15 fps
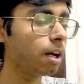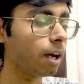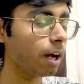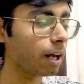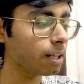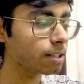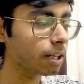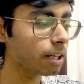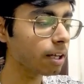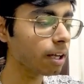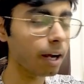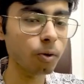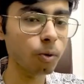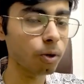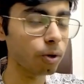And I say
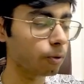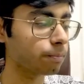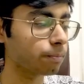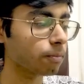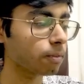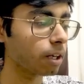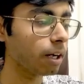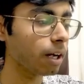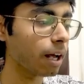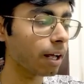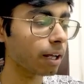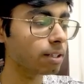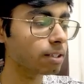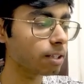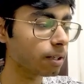I don't know, right? I
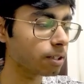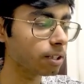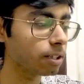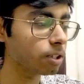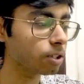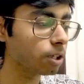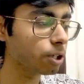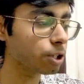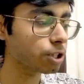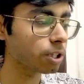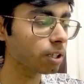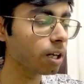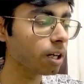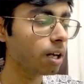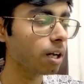can see, see the
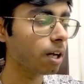solution,